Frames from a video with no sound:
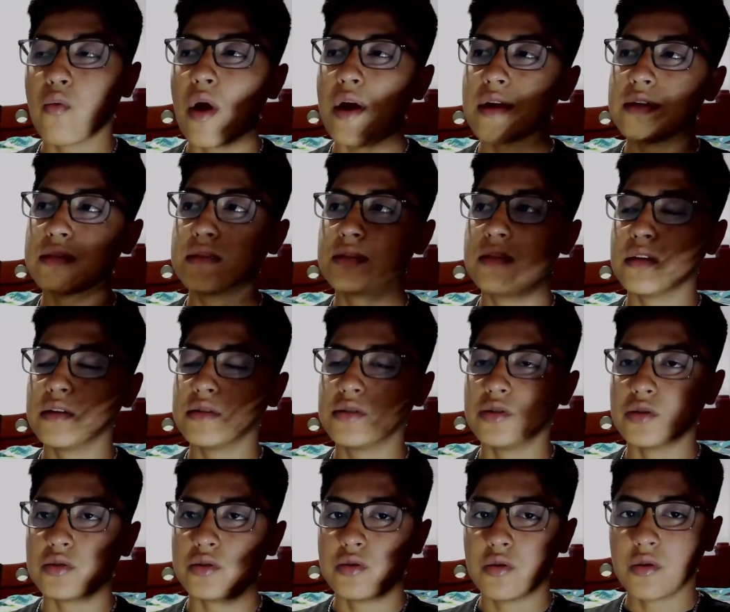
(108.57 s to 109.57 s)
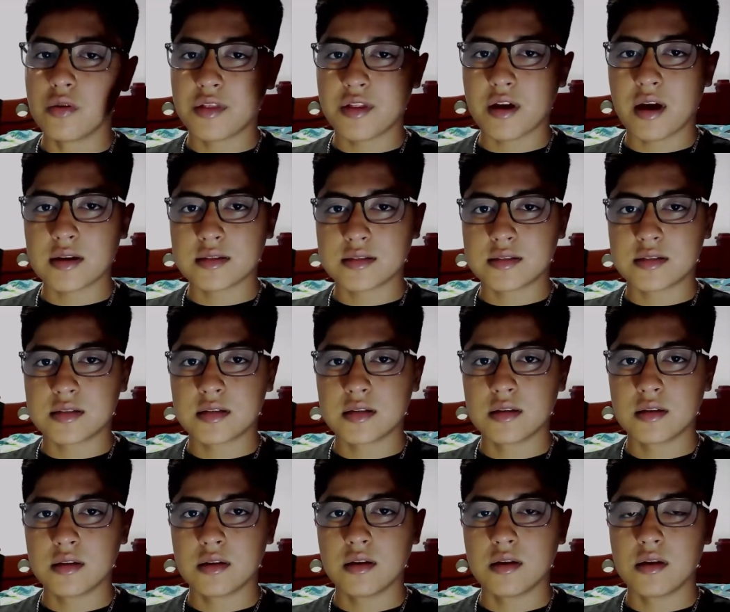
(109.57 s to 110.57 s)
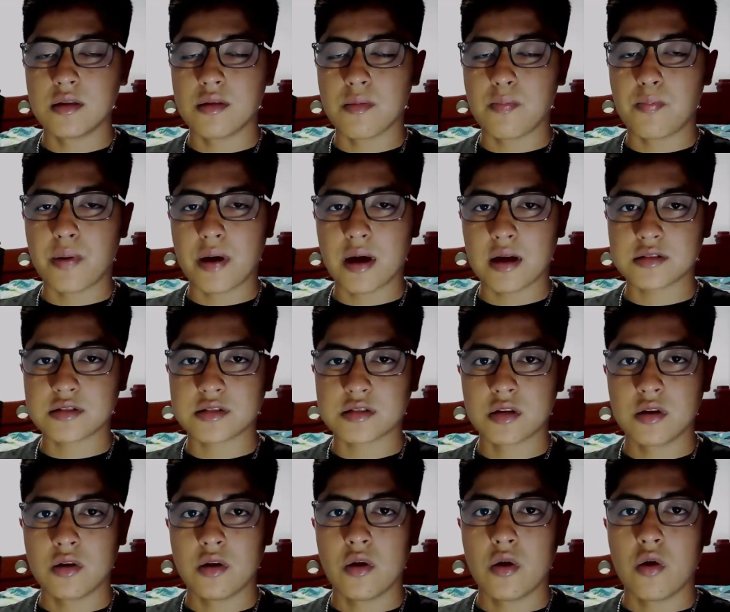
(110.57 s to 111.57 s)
why did you do that in the past?